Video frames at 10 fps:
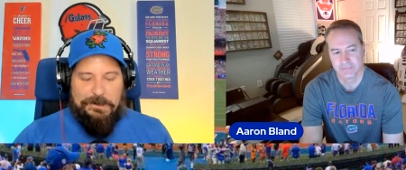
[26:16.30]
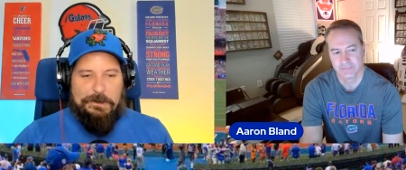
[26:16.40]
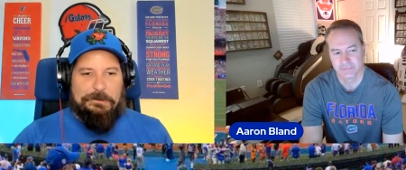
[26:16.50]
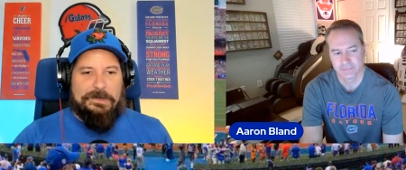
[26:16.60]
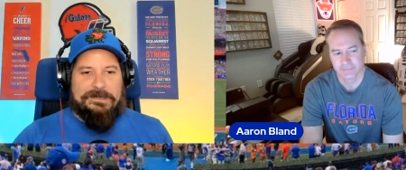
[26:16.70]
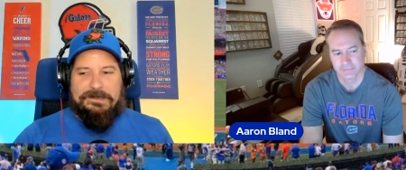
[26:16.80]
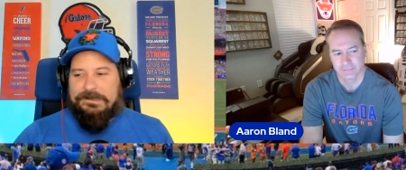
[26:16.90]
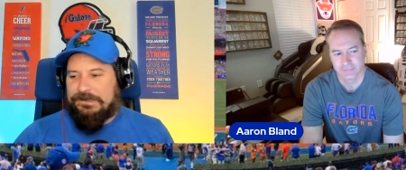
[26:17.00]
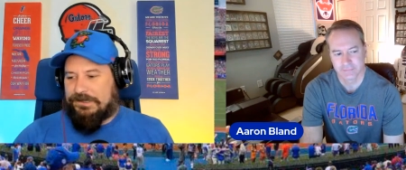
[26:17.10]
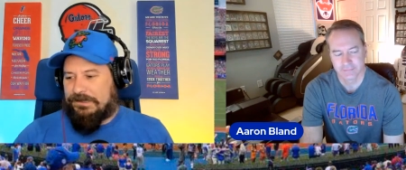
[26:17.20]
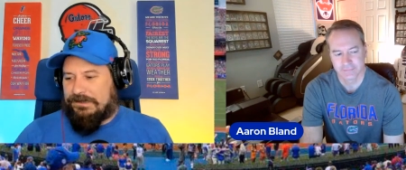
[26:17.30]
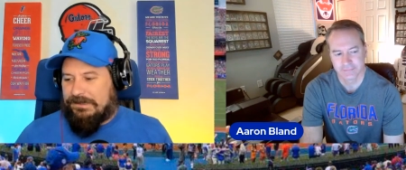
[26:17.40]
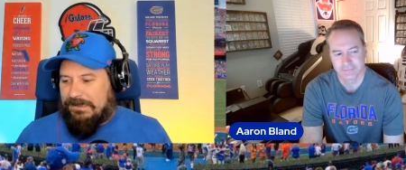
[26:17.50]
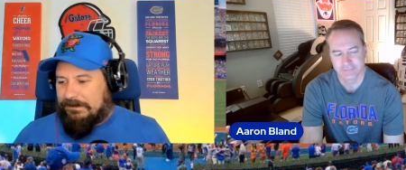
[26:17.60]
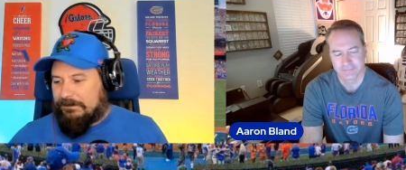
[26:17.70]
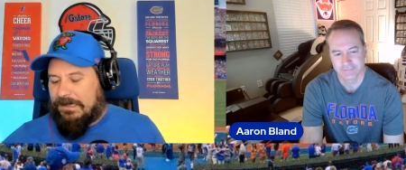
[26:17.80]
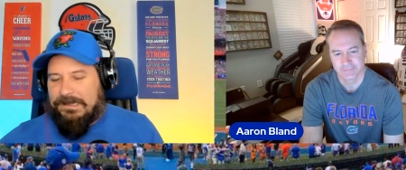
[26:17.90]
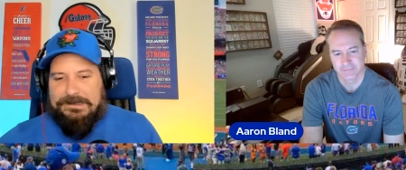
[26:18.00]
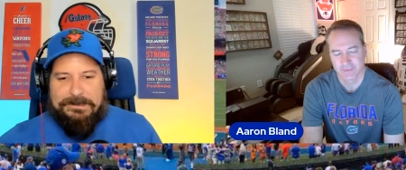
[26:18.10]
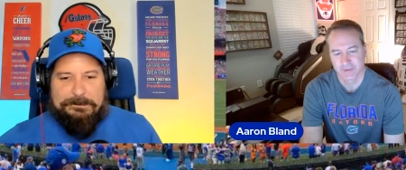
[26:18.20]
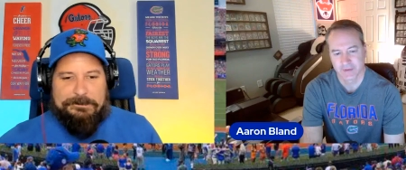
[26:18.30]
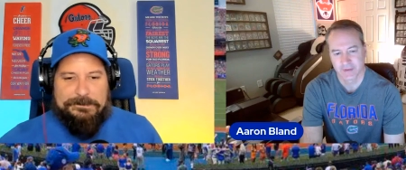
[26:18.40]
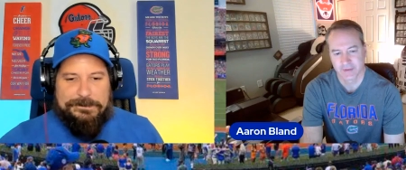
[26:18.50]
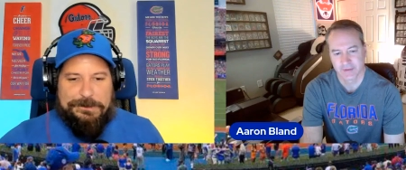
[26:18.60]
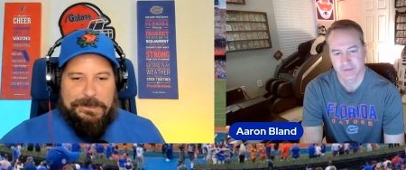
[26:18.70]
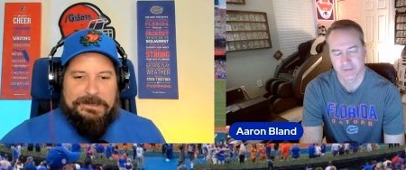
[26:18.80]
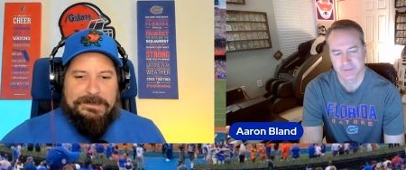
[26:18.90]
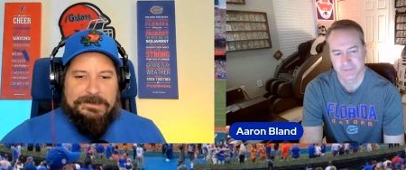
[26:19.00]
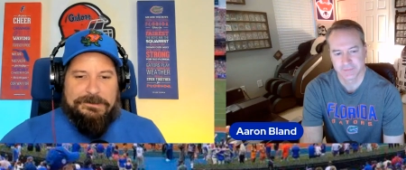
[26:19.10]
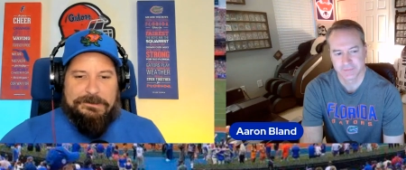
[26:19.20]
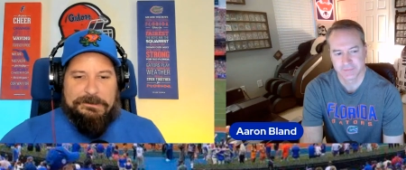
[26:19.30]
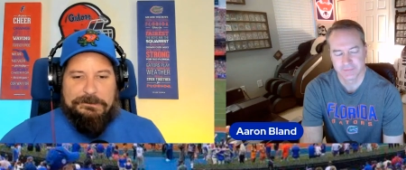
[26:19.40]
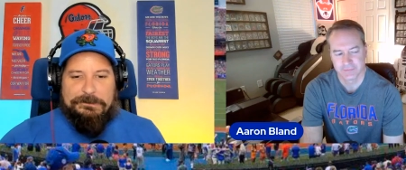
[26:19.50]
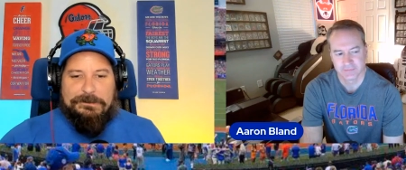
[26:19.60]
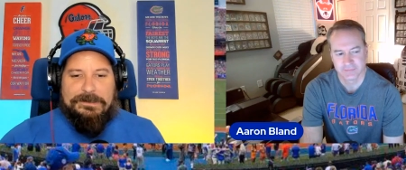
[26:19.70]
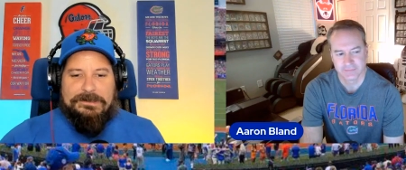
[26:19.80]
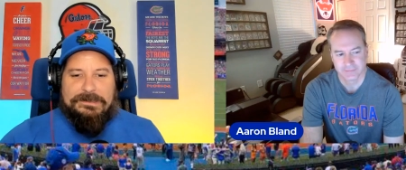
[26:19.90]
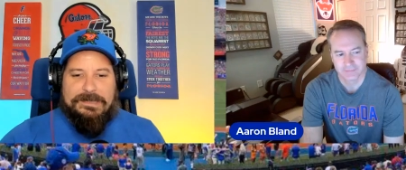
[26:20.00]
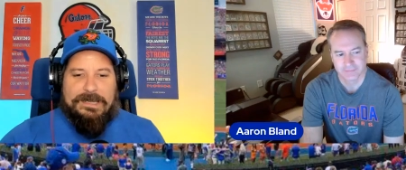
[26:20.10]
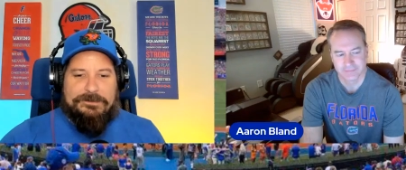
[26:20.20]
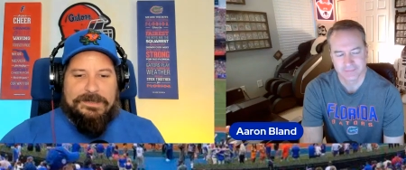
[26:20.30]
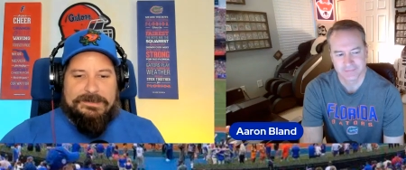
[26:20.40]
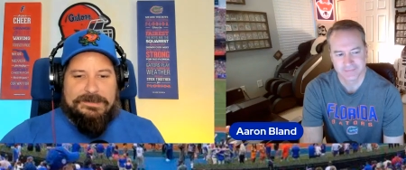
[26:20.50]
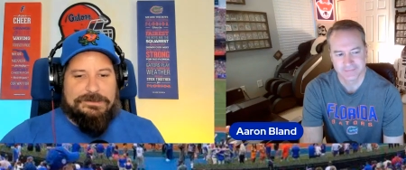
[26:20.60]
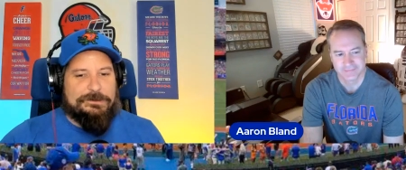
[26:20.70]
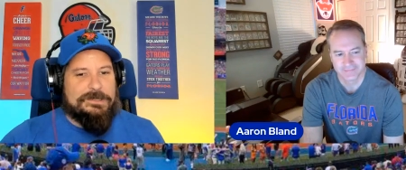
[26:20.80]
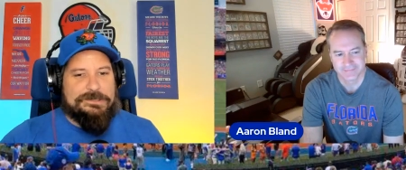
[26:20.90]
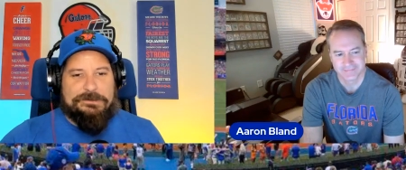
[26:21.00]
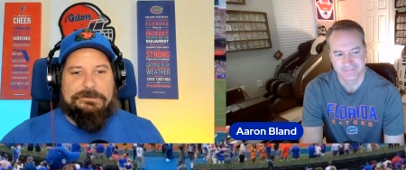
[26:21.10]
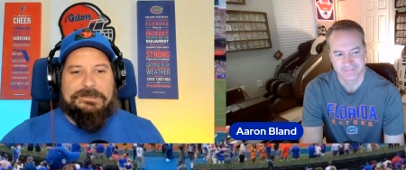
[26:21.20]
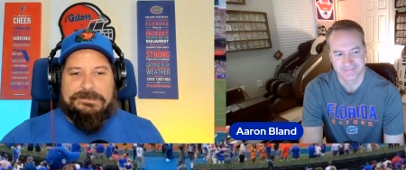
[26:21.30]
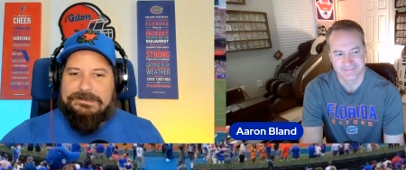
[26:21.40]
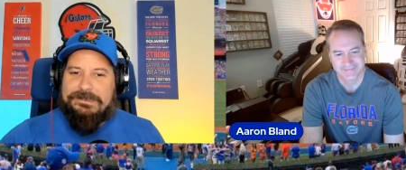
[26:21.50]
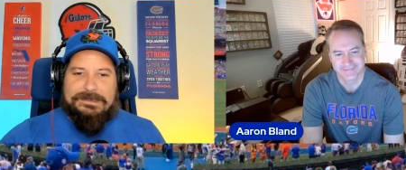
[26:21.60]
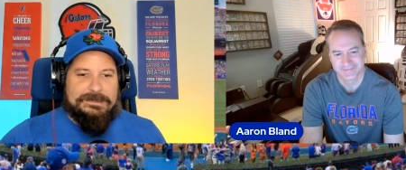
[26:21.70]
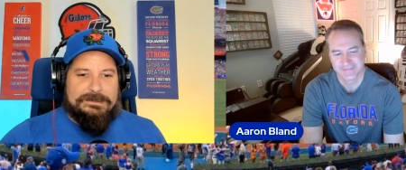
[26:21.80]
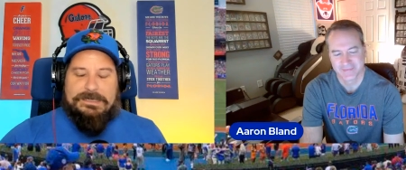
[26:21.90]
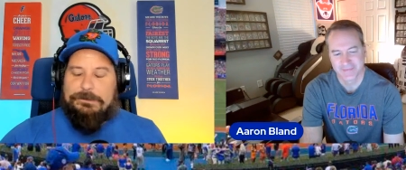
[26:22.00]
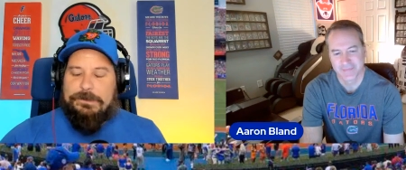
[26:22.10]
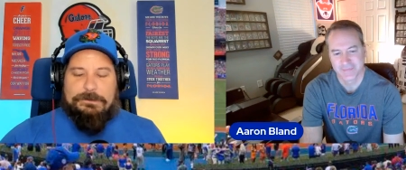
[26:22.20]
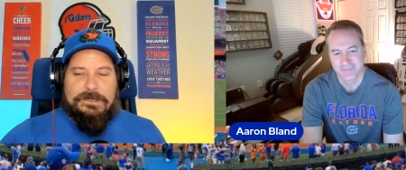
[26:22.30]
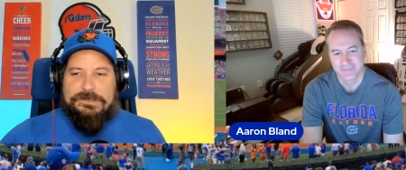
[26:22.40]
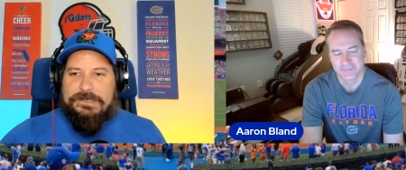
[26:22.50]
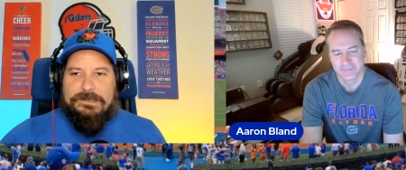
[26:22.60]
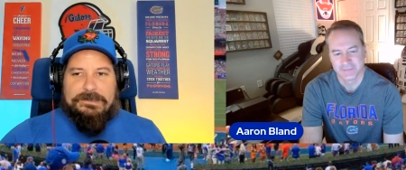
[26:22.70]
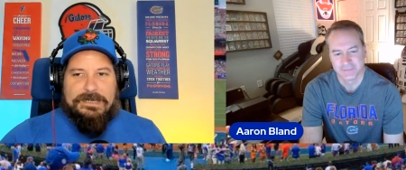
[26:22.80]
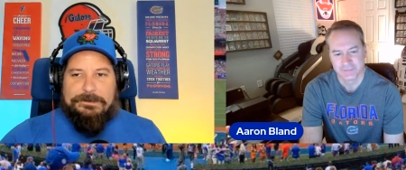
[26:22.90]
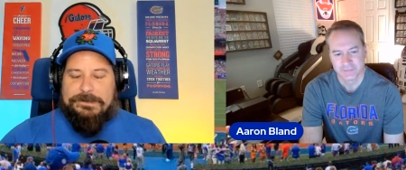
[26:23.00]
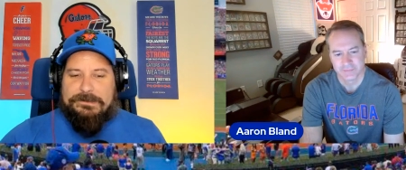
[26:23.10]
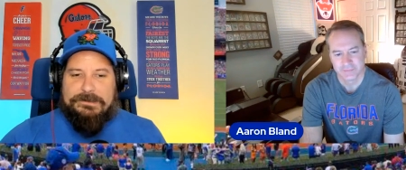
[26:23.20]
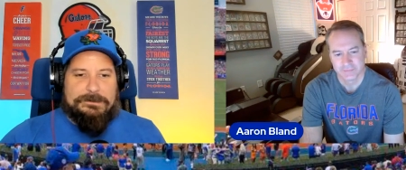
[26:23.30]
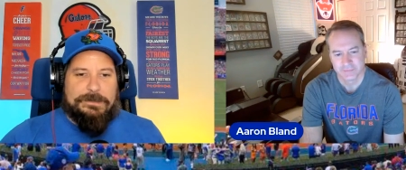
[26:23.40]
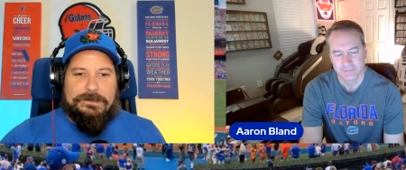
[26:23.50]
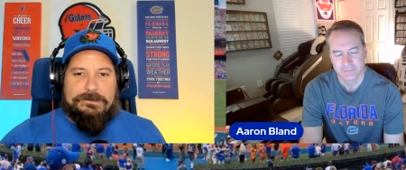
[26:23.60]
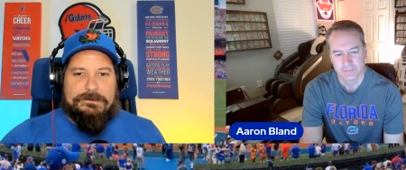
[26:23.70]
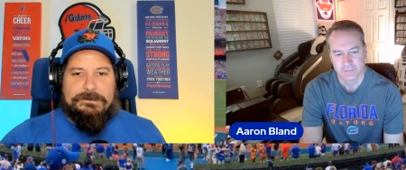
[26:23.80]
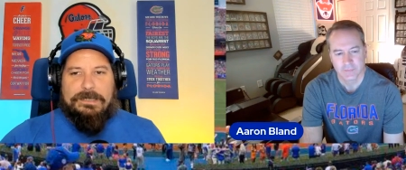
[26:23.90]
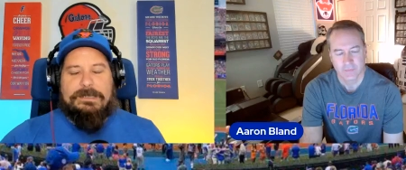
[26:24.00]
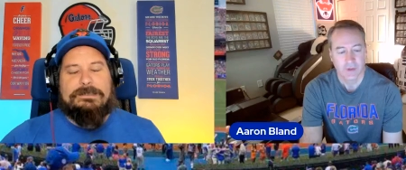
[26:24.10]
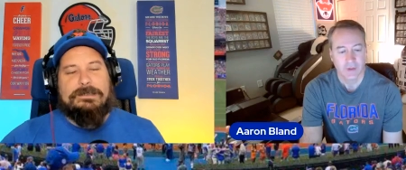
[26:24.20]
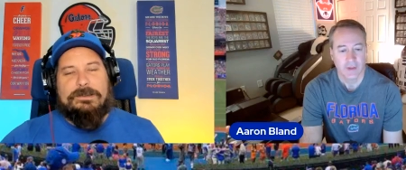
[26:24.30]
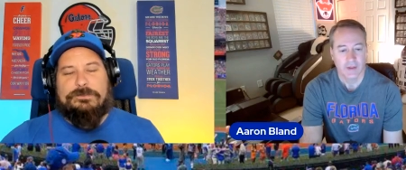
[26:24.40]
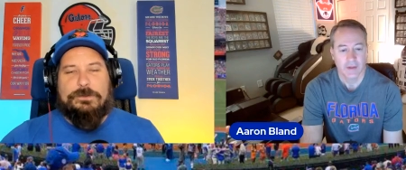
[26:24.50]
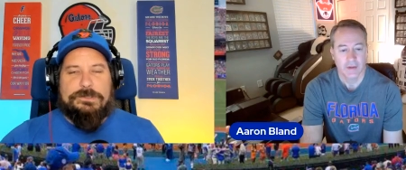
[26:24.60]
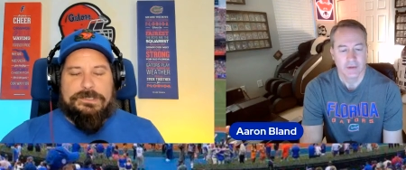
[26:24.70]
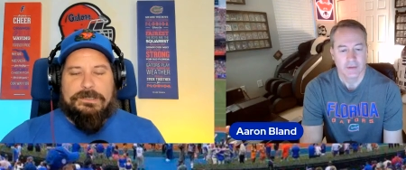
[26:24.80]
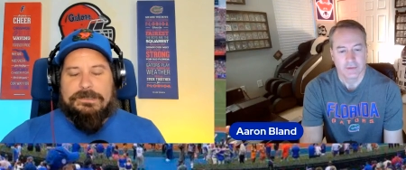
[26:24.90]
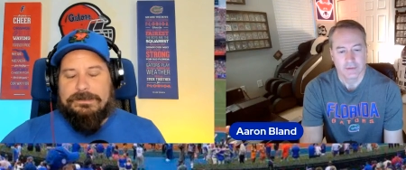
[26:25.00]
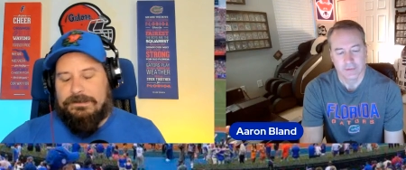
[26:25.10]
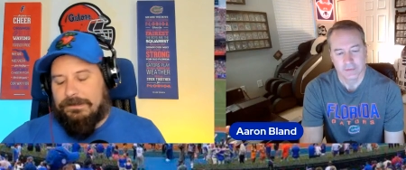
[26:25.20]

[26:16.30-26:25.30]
Speaker 1: Oh my gosh. Yeah. As I'm trying not to really laugh at the situation, but yeah, we'd watch Gator games and he'd be like, and unfortunately